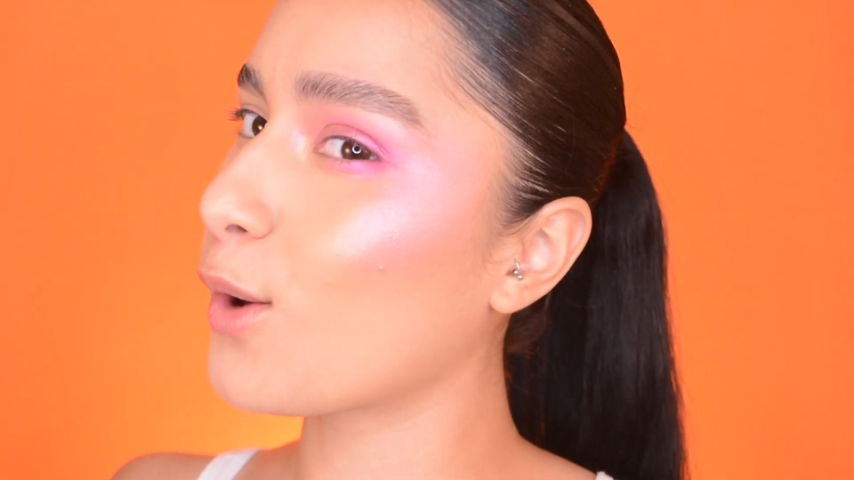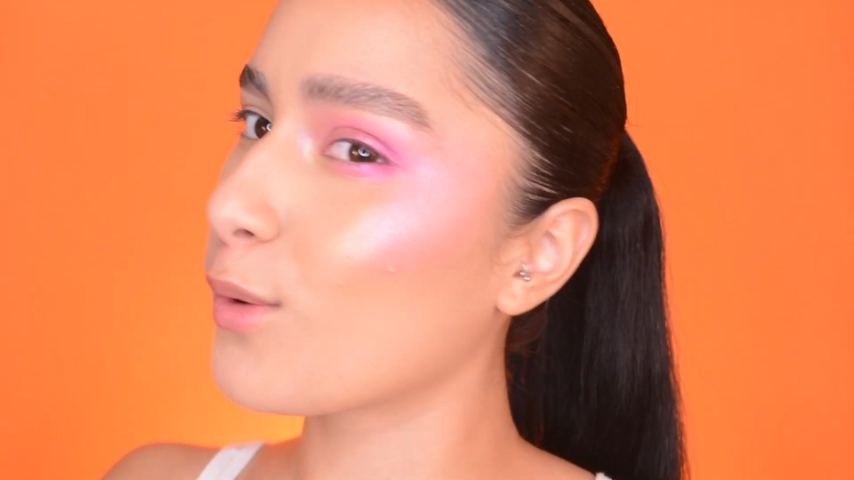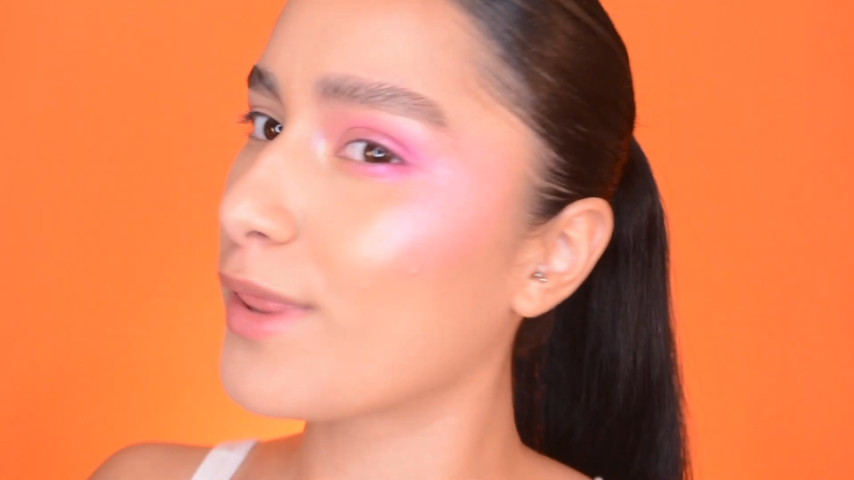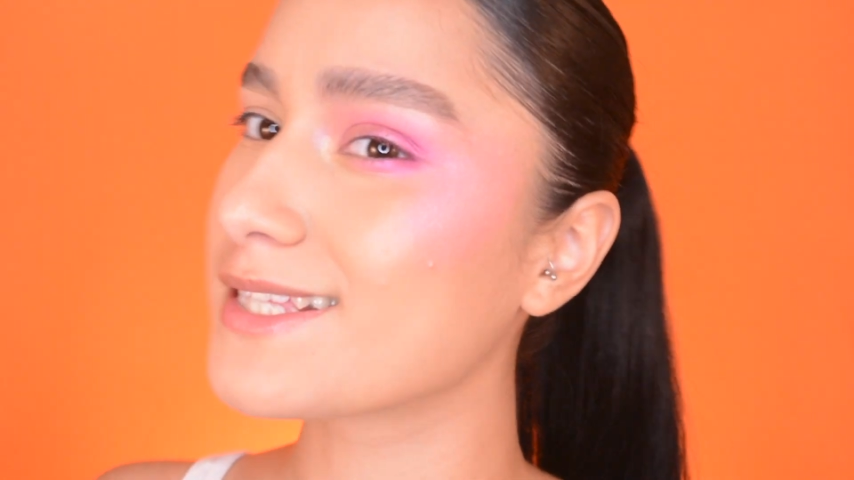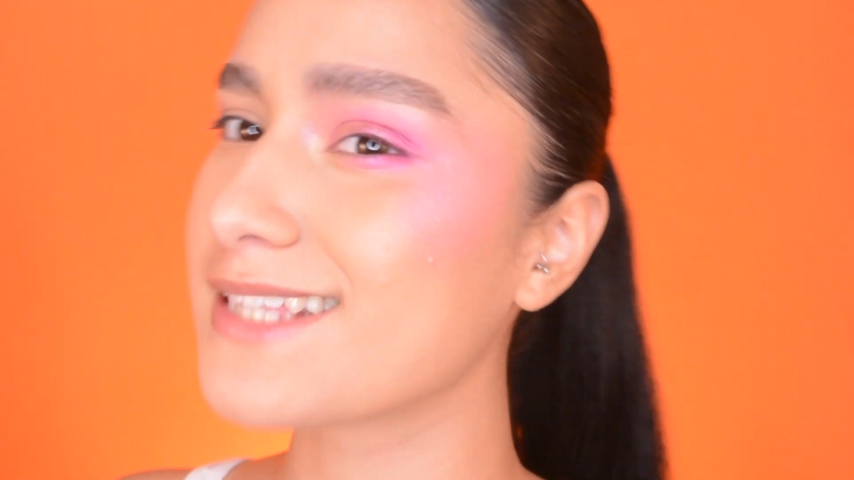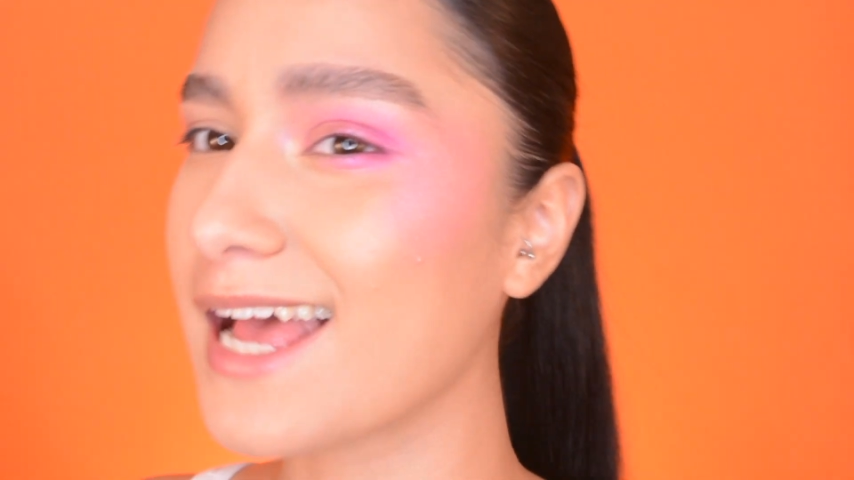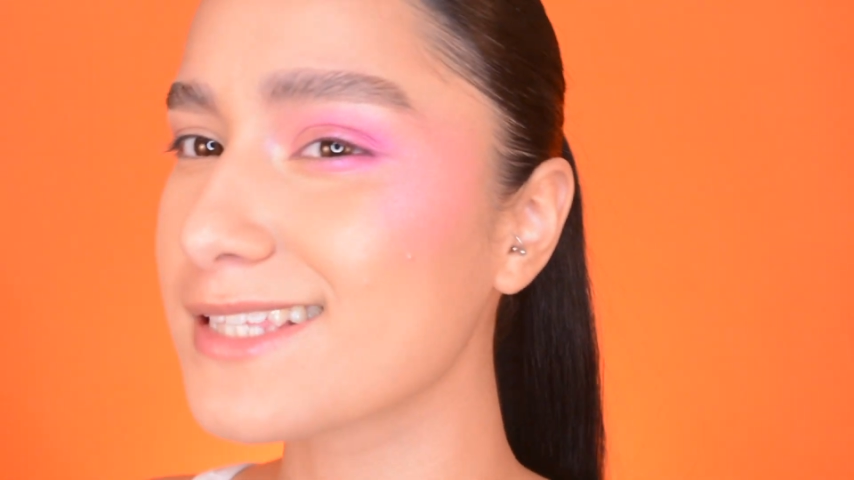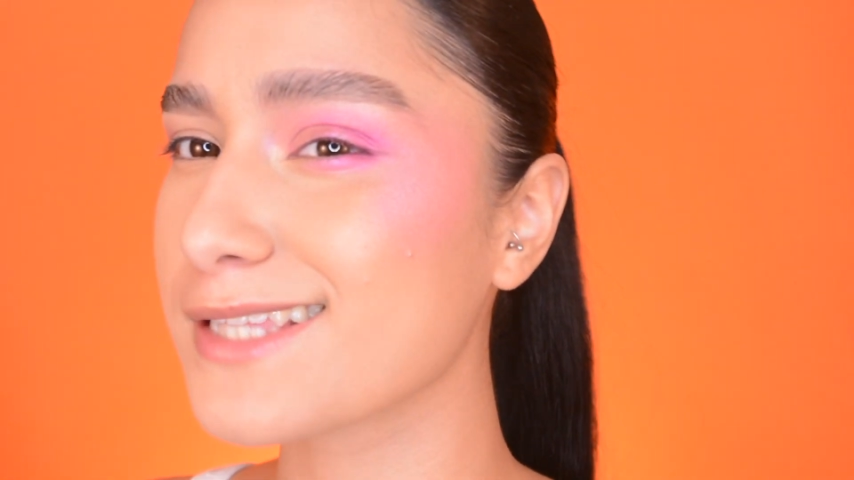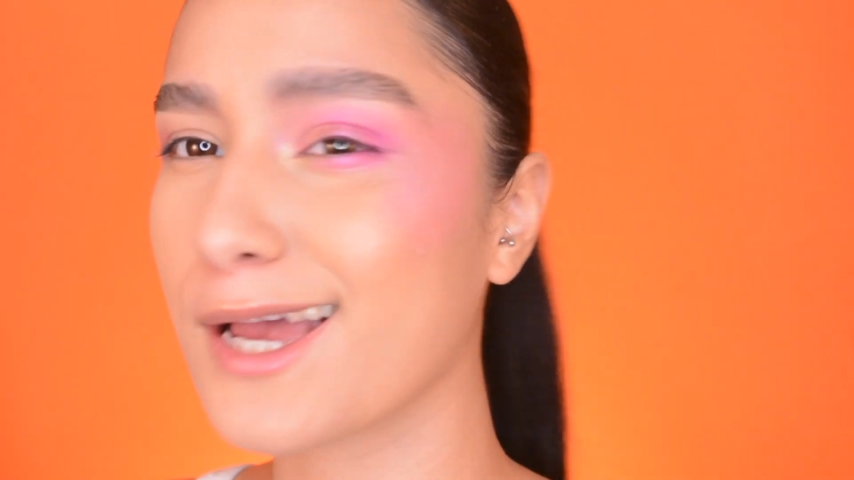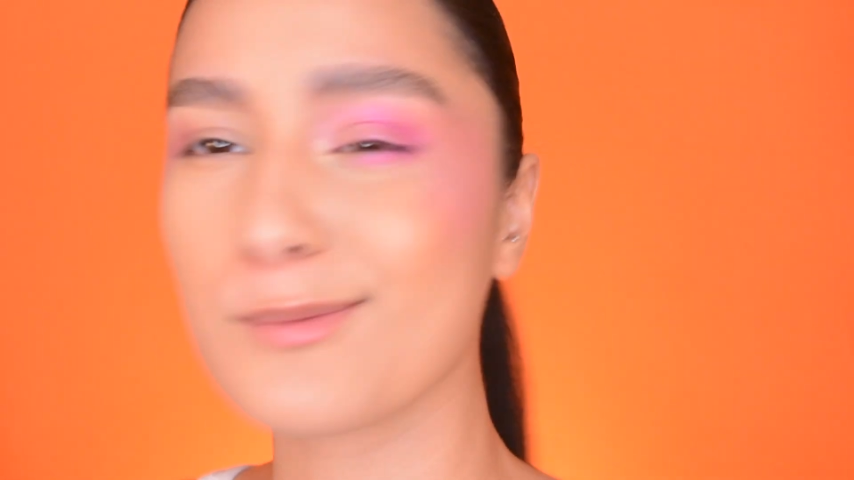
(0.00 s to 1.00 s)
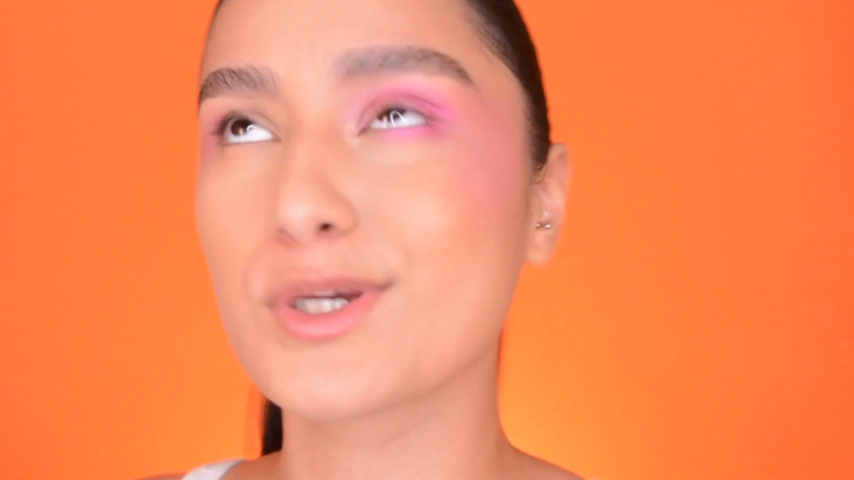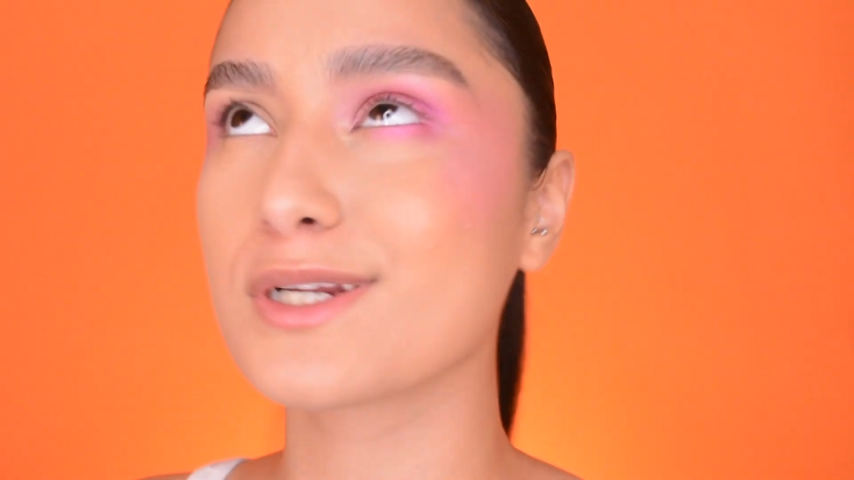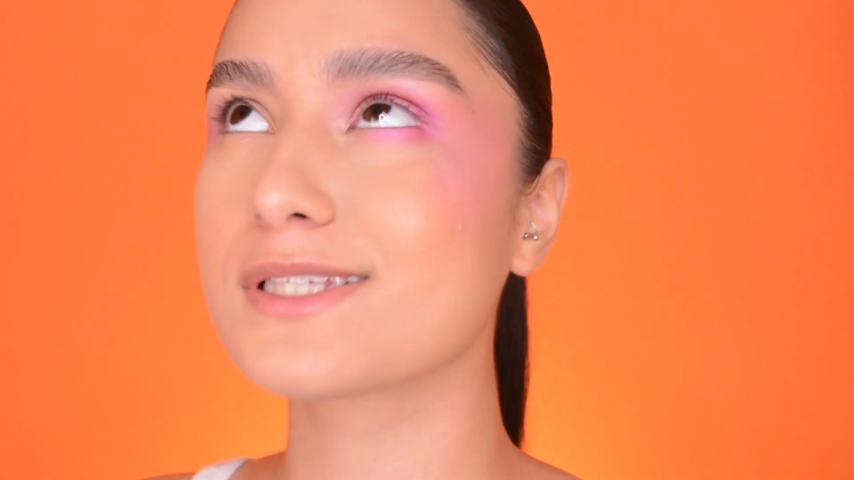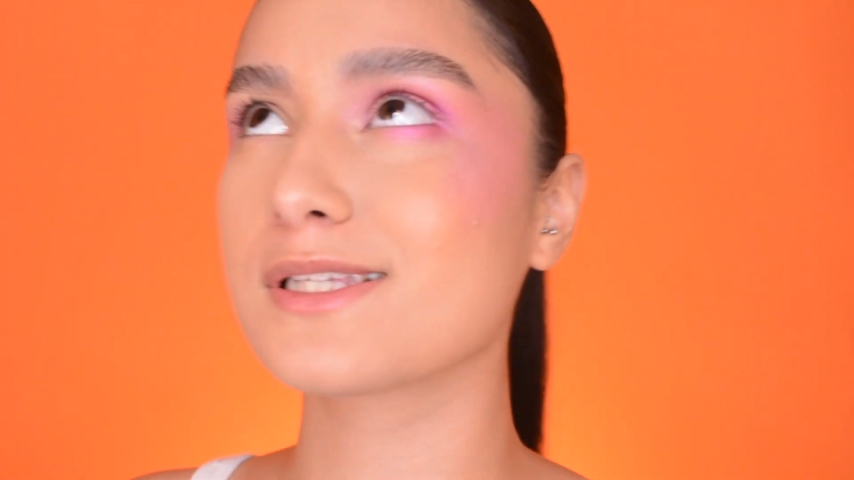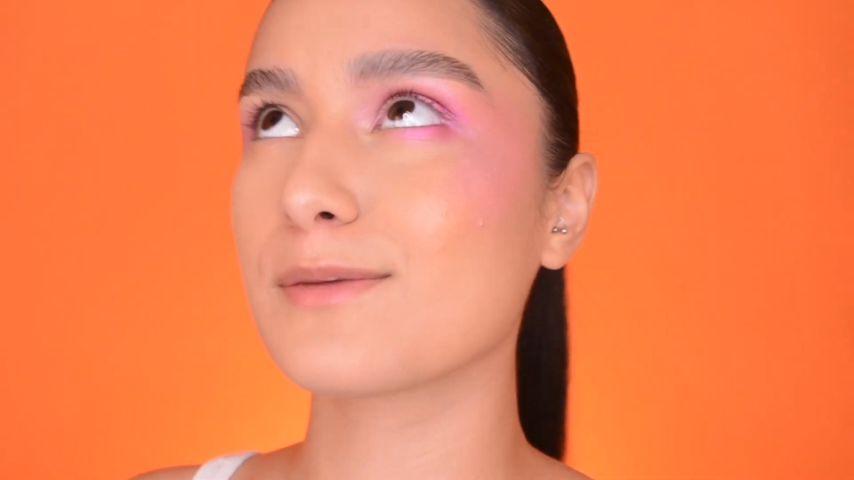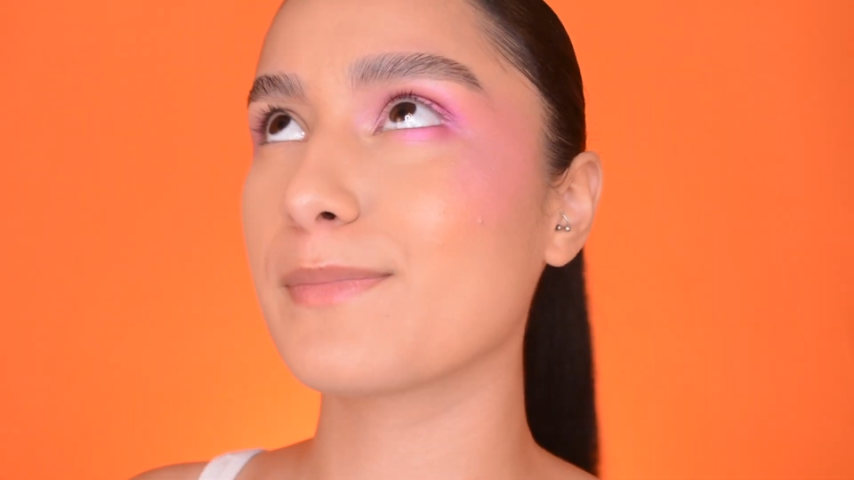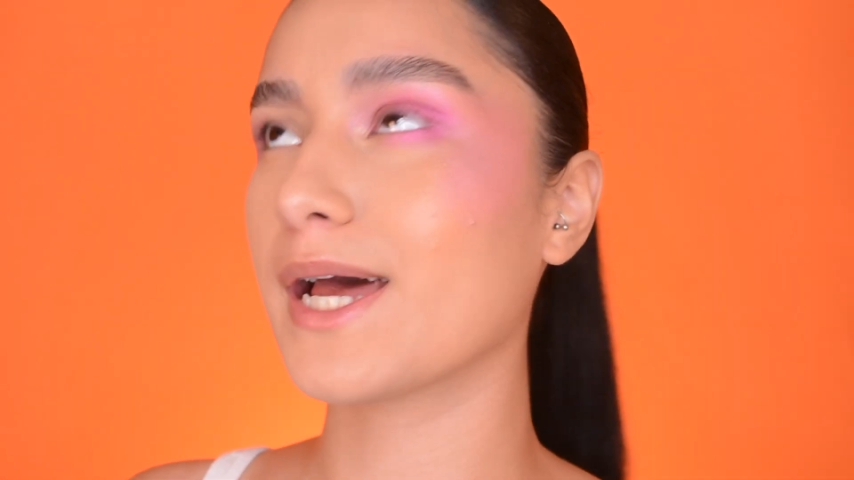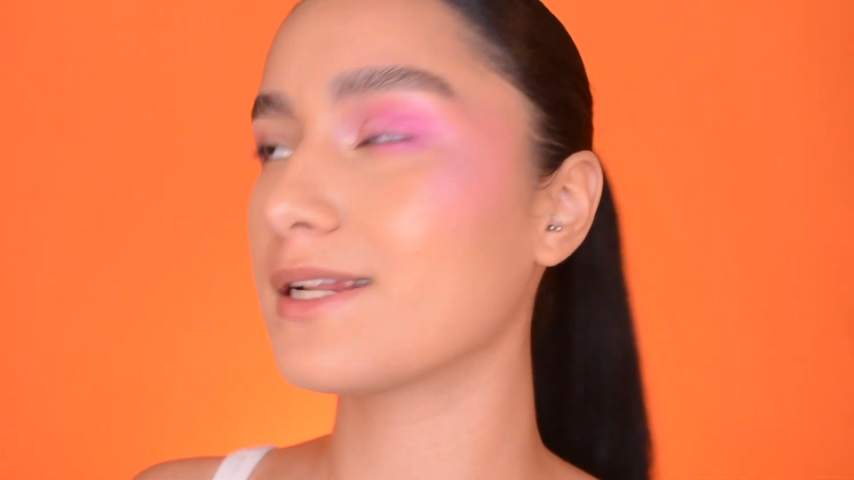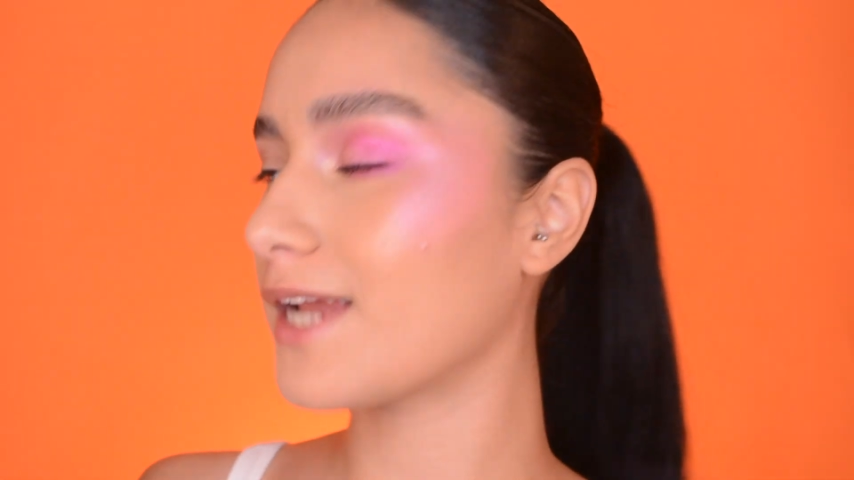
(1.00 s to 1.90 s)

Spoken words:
But it's the last time you're gonna see a bad